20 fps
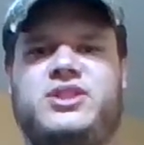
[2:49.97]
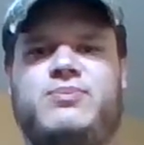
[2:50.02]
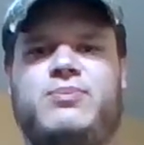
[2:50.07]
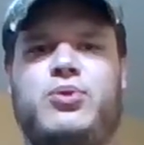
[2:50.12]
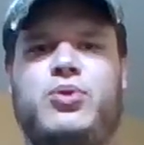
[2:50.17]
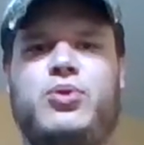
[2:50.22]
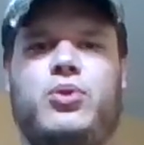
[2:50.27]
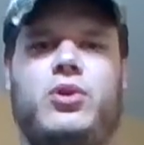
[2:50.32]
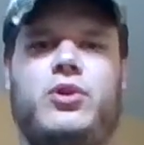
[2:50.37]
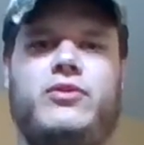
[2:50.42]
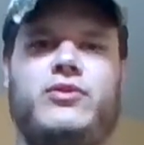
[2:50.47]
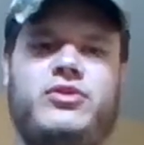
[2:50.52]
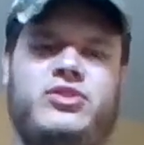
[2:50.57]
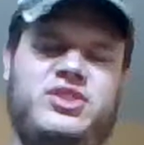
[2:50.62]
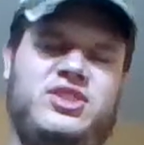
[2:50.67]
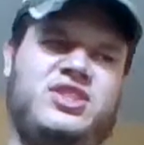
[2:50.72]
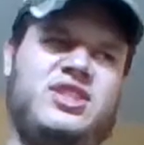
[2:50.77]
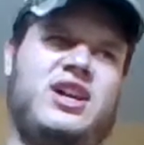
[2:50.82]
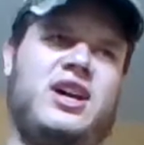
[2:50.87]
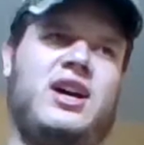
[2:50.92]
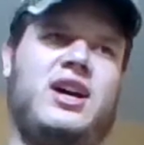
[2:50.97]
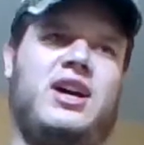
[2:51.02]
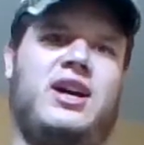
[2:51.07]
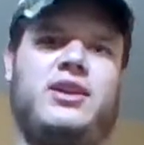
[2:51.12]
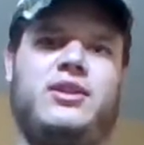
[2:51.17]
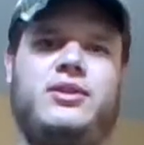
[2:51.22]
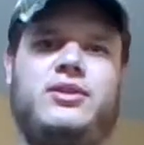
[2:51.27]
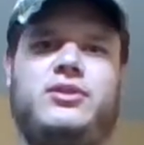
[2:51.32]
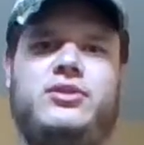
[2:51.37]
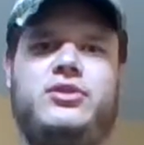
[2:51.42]
pull over to the side
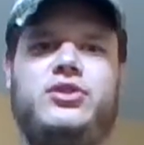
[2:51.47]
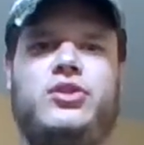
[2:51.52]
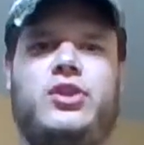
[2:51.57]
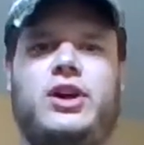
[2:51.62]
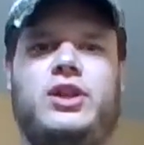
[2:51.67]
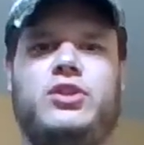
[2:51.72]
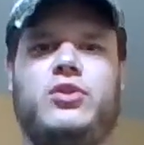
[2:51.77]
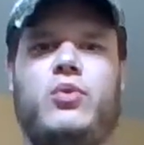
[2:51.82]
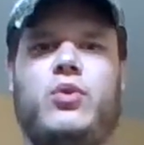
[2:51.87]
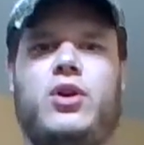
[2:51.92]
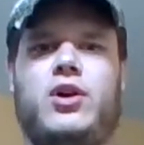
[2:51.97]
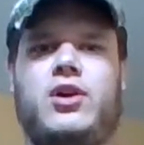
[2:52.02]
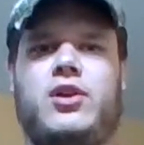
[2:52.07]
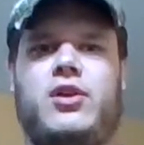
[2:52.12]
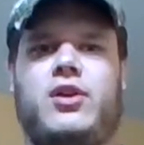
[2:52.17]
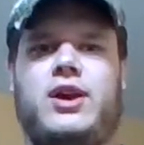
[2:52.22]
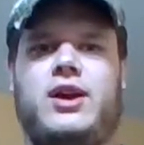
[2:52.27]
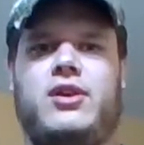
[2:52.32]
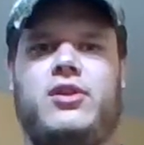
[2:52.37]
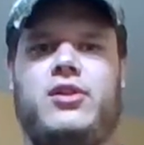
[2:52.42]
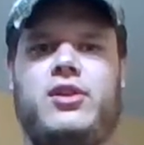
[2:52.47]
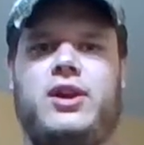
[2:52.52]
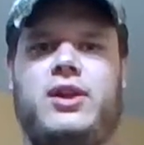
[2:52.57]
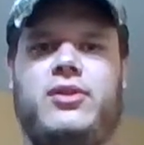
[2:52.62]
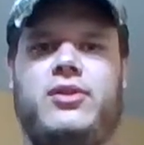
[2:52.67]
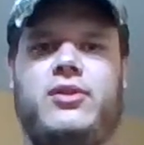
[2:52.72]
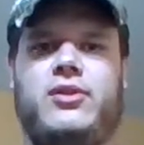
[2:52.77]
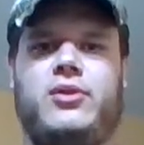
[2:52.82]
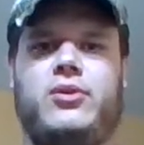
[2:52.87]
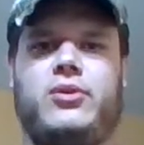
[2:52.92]
and drain the water out or
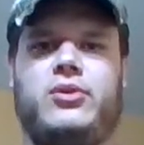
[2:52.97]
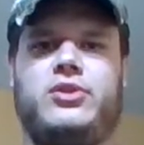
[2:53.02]
anything,